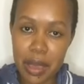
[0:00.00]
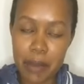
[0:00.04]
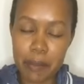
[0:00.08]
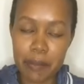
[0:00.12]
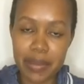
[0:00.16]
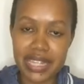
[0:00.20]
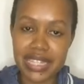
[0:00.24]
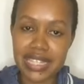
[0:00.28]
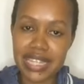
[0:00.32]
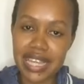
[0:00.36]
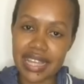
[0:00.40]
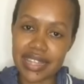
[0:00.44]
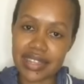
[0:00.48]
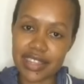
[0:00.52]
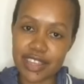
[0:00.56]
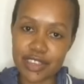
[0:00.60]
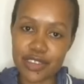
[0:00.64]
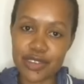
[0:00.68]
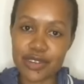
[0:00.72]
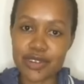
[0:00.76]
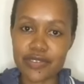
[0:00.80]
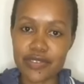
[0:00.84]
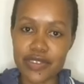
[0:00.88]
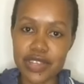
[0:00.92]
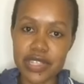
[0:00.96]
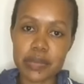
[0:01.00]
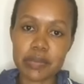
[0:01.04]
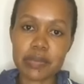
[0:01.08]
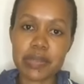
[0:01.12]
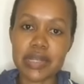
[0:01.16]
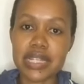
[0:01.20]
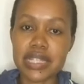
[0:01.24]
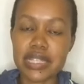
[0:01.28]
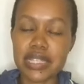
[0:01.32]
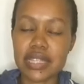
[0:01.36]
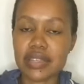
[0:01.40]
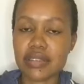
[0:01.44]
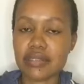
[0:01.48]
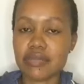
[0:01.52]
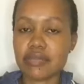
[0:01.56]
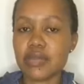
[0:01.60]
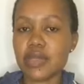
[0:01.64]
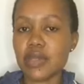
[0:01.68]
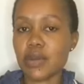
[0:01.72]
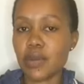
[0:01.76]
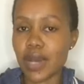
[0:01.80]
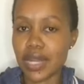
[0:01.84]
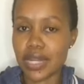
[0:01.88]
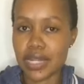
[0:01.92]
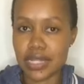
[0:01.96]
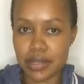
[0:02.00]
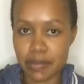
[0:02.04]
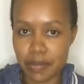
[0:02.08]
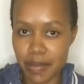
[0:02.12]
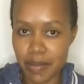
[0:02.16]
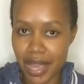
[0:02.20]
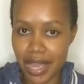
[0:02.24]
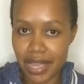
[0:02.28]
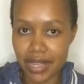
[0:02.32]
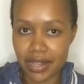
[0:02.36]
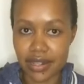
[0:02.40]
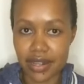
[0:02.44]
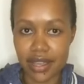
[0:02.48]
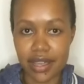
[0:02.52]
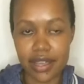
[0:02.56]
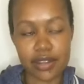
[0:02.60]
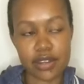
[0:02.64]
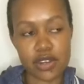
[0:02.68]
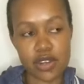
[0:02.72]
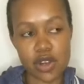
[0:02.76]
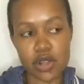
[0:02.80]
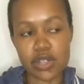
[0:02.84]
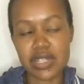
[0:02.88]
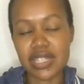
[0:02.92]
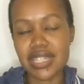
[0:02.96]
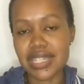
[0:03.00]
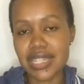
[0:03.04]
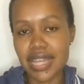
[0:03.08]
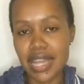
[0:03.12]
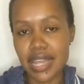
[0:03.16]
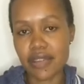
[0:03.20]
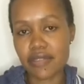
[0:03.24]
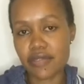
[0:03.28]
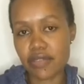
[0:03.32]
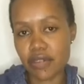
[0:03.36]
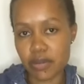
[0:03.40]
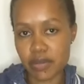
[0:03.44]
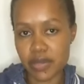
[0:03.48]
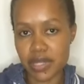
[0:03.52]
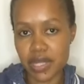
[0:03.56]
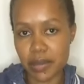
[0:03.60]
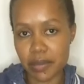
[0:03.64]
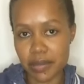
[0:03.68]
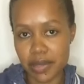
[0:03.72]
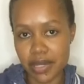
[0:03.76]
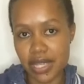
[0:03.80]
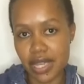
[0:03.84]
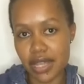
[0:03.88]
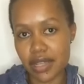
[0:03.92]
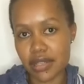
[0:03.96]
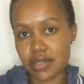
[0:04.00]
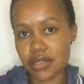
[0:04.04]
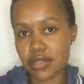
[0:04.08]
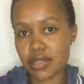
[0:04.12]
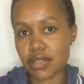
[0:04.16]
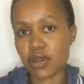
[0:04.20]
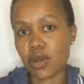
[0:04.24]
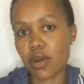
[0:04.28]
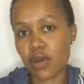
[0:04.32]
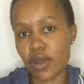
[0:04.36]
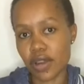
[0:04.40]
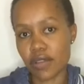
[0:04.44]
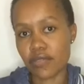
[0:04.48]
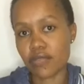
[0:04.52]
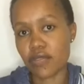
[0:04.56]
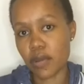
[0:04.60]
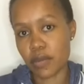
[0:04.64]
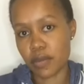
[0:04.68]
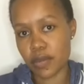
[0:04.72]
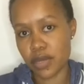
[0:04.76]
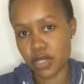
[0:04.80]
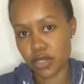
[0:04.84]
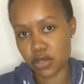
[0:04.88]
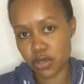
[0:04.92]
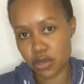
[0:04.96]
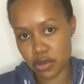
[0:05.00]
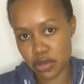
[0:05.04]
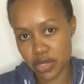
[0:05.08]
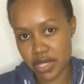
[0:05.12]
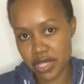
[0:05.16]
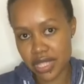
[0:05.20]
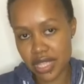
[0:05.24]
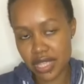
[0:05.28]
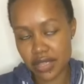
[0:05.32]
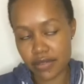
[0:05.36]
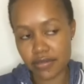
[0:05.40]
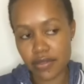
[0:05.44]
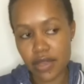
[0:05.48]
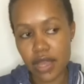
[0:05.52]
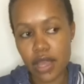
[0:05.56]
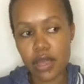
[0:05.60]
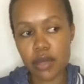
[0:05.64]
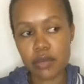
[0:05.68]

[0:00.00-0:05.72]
but can the universe please give me what is mine and not take from somebody else in order for me to receive?